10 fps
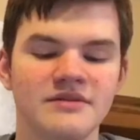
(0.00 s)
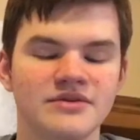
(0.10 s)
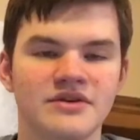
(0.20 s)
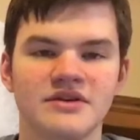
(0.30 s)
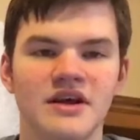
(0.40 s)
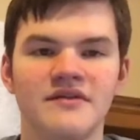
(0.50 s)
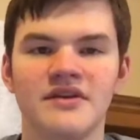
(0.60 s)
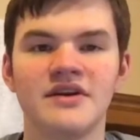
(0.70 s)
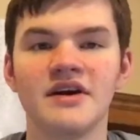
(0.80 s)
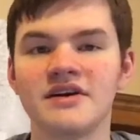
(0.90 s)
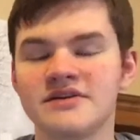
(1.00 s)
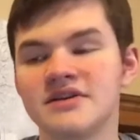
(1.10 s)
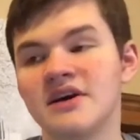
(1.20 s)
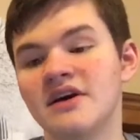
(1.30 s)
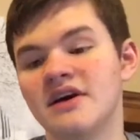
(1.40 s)
of the teams are just left in the
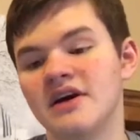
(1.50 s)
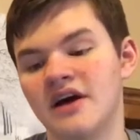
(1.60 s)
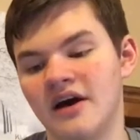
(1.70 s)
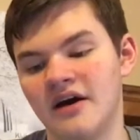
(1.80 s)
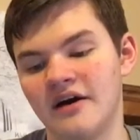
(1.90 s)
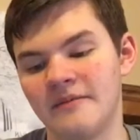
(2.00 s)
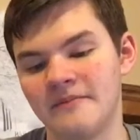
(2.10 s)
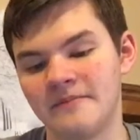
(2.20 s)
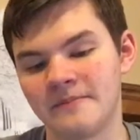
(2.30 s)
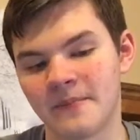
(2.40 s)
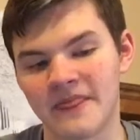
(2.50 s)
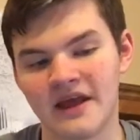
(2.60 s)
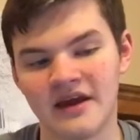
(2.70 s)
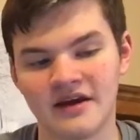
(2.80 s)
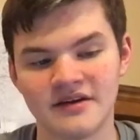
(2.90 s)
dust. We
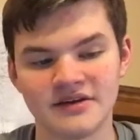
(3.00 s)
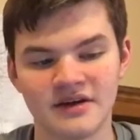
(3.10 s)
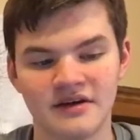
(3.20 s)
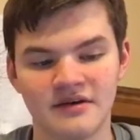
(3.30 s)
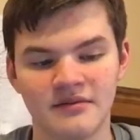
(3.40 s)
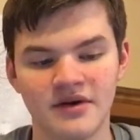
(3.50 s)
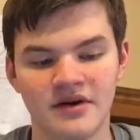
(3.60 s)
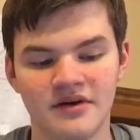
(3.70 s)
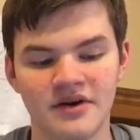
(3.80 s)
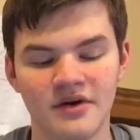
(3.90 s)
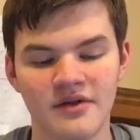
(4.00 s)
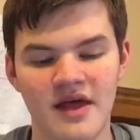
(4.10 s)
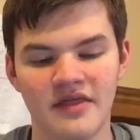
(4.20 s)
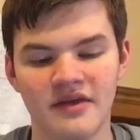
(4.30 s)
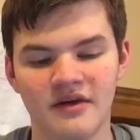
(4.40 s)
all know
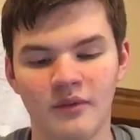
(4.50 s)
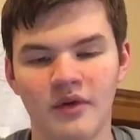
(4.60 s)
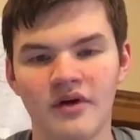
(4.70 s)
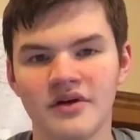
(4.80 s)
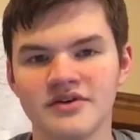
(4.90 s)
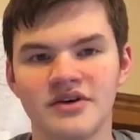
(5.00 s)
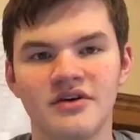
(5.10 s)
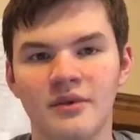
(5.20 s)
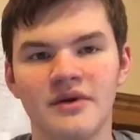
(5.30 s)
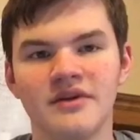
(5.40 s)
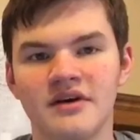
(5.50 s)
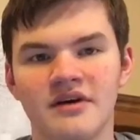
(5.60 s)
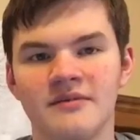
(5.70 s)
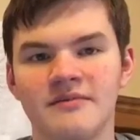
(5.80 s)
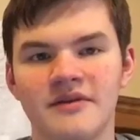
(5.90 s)
that the Warriors are going to win
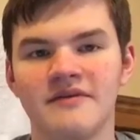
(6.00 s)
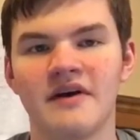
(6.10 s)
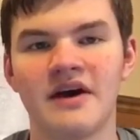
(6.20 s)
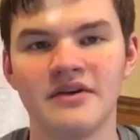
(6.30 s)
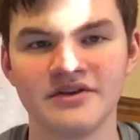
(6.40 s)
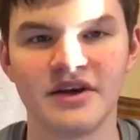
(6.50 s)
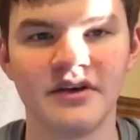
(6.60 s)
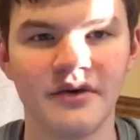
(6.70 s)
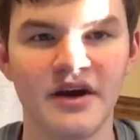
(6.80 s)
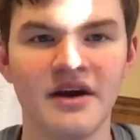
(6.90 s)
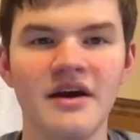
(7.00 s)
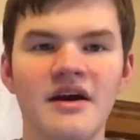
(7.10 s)
the finals anyway.